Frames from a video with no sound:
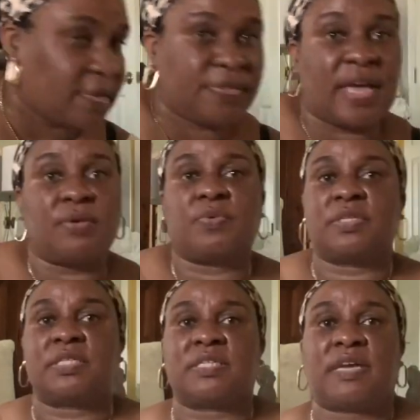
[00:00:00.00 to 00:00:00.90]
That
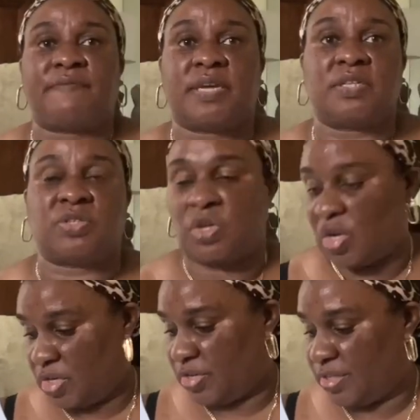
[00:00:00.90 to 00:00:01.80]
was $7
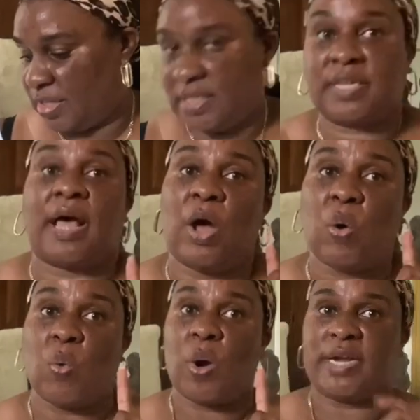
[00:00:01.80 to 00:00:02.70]

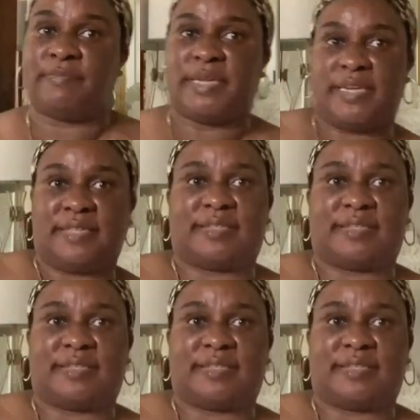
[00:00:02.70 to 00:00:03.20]
for 1 minute.